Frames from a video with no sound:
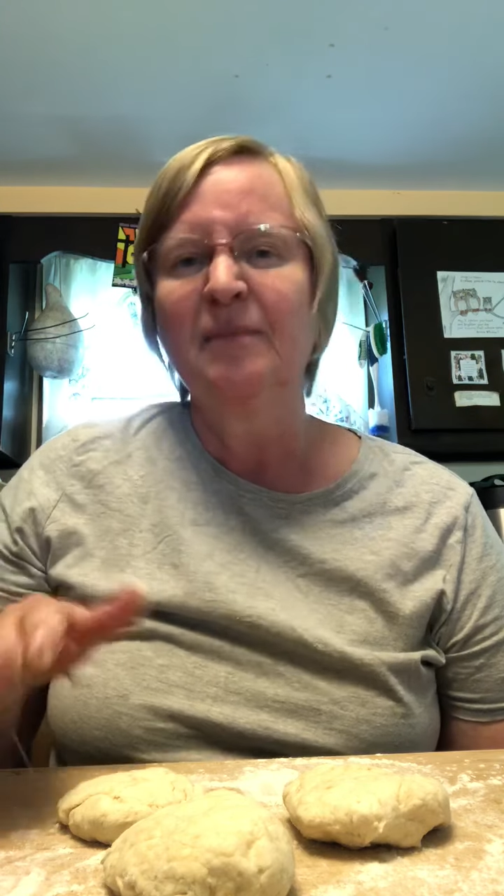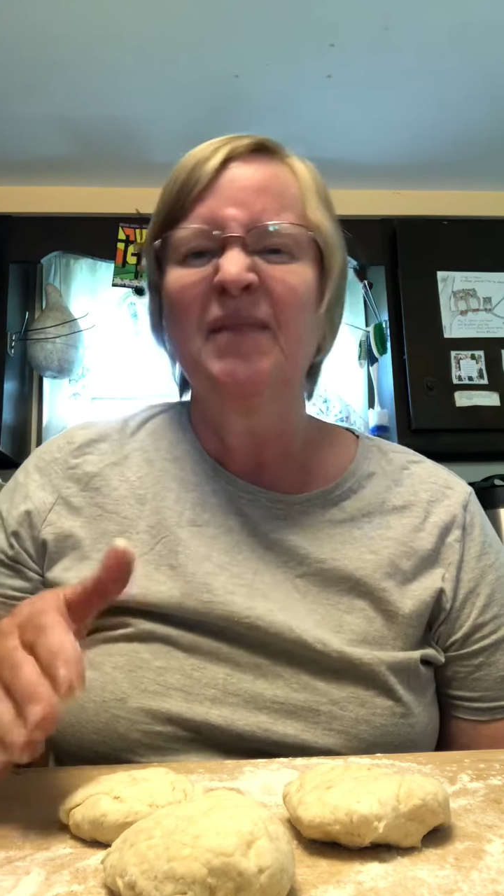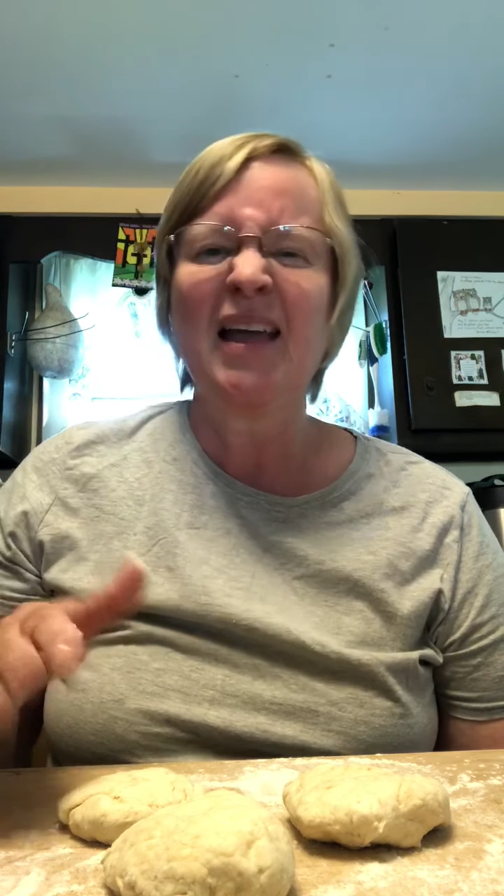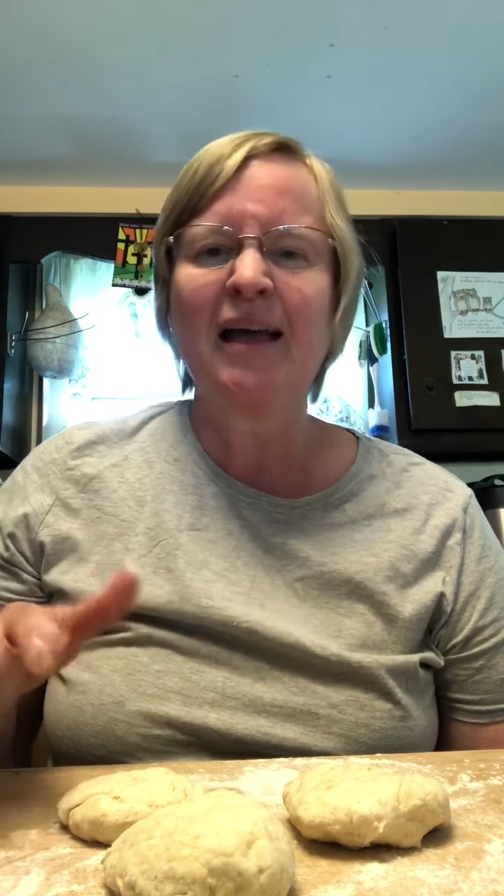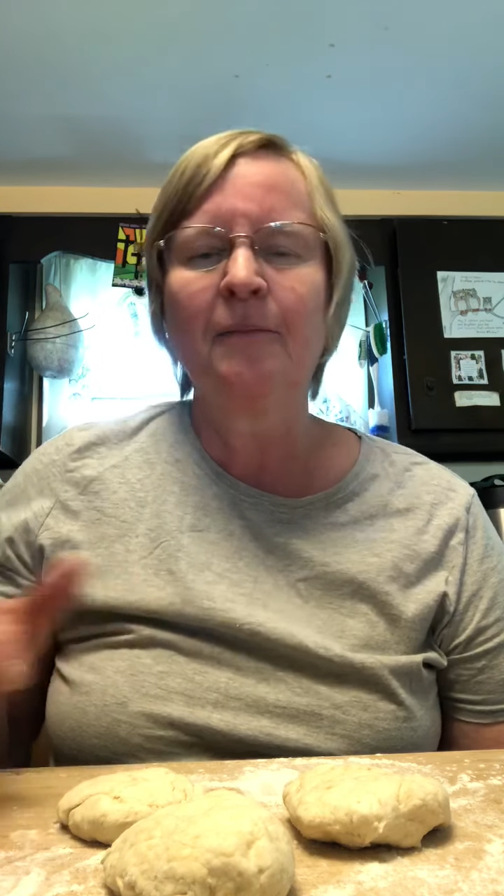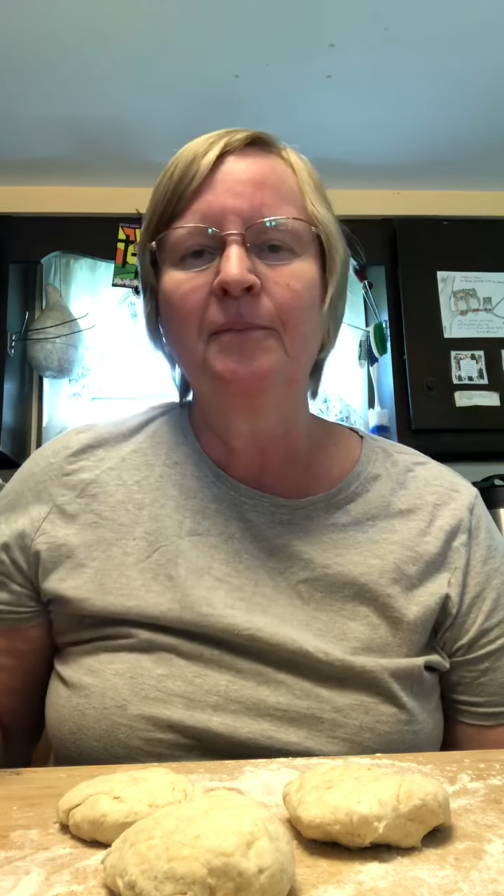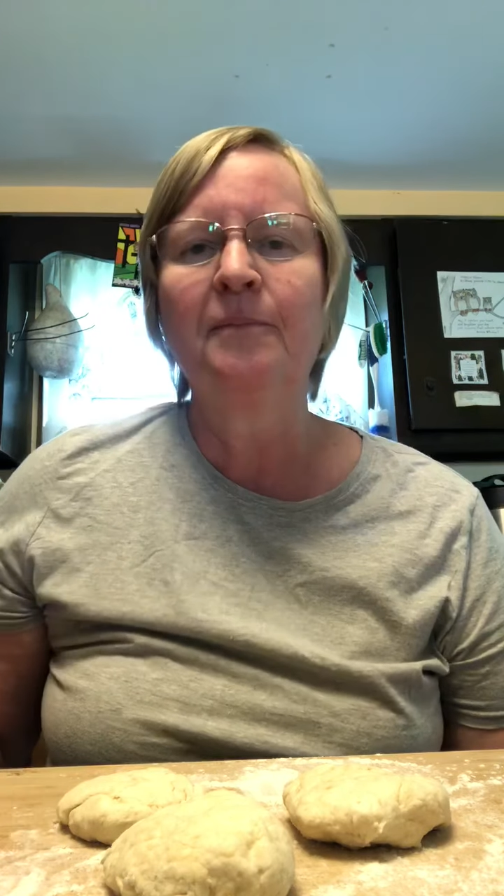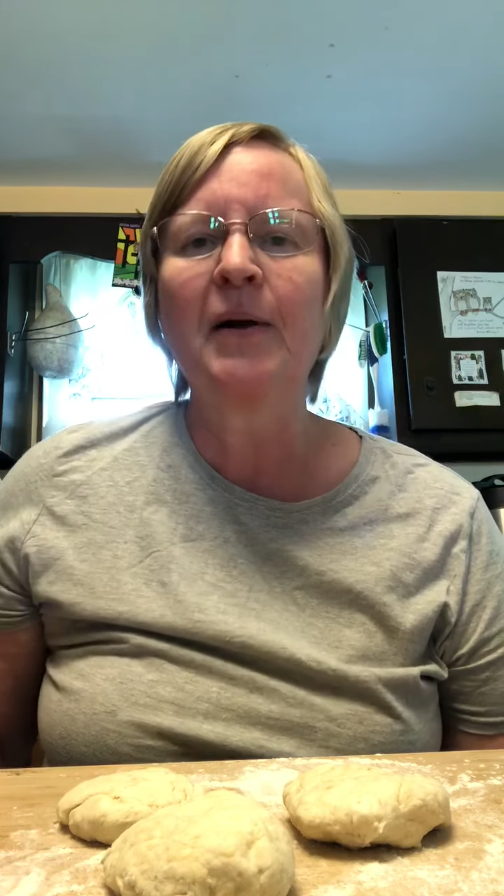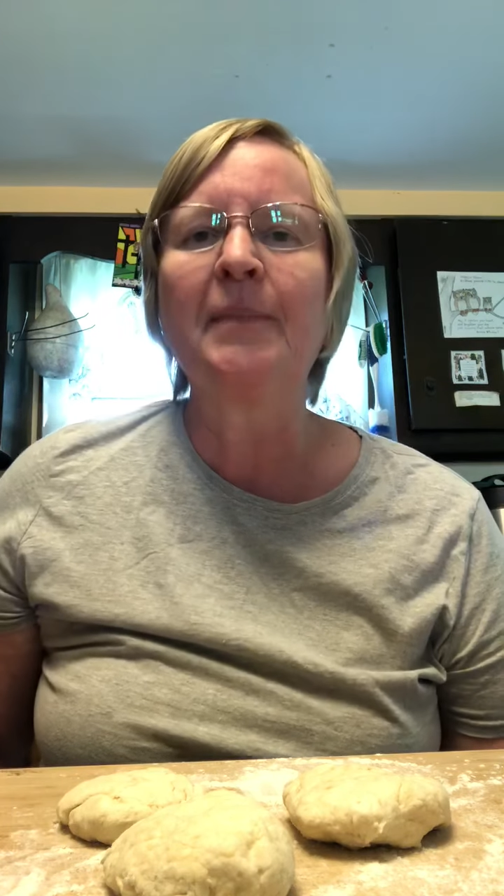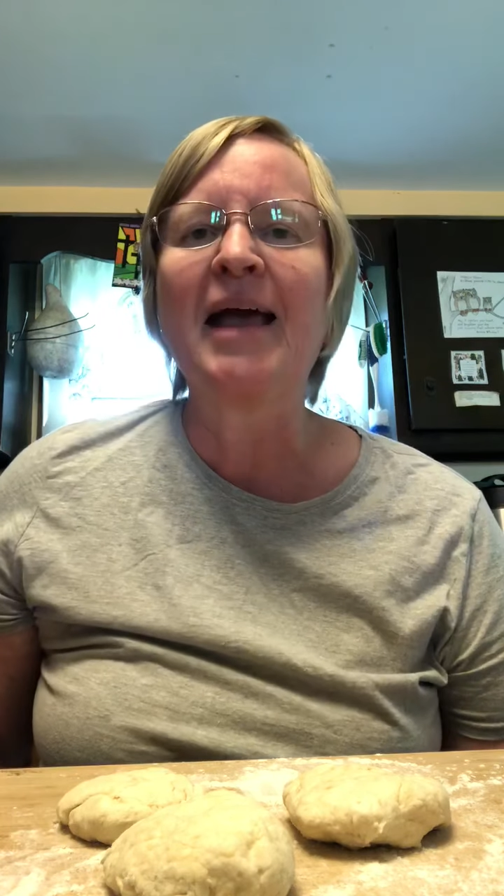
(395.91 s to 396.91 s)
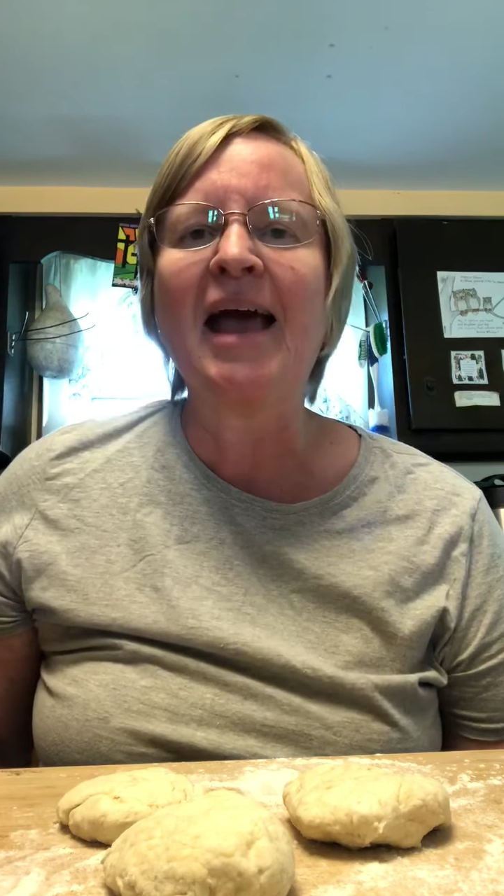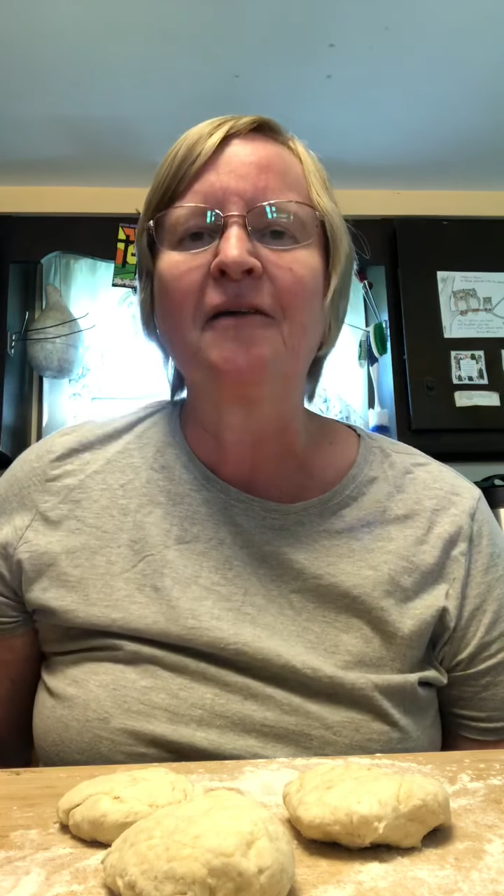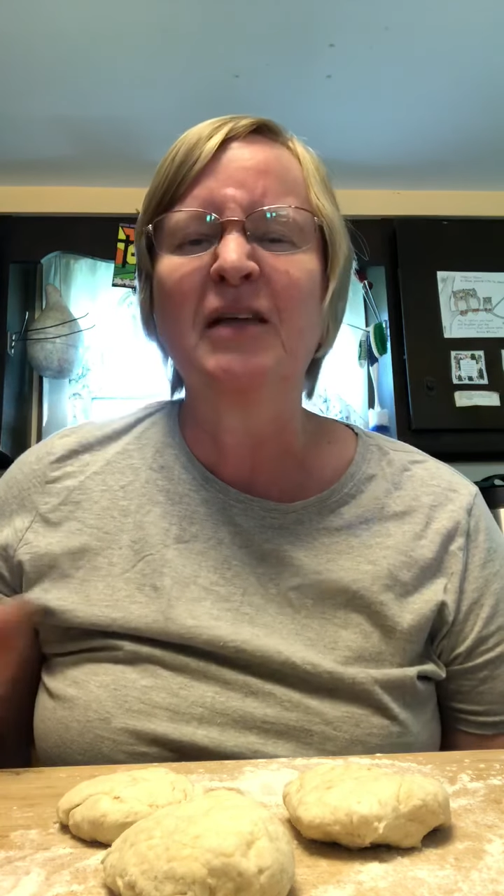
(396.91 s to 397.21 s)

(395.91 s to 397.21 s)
Yeah, probably